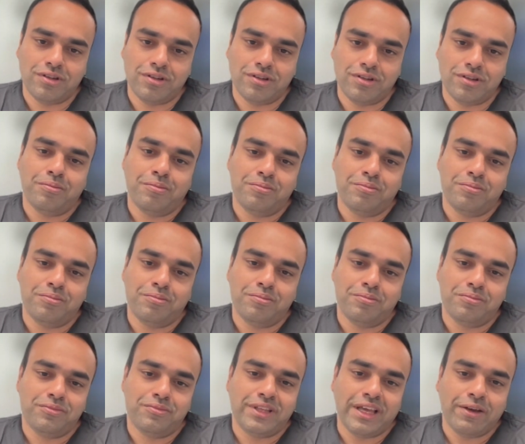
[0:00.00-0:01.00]

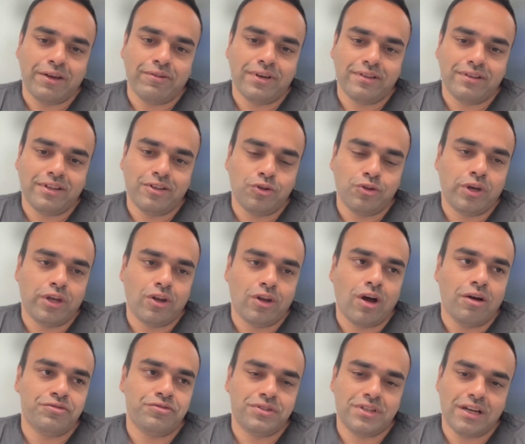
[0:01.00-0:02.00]
You can
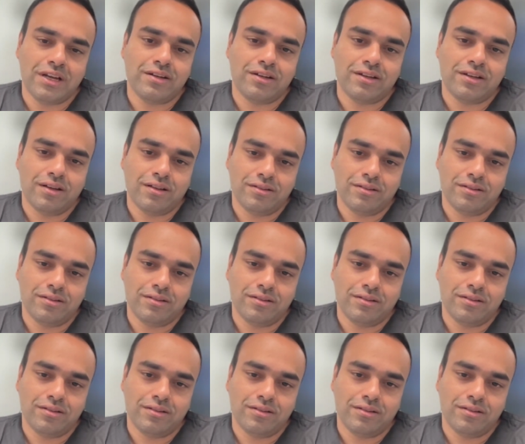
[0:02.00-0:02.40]
offset,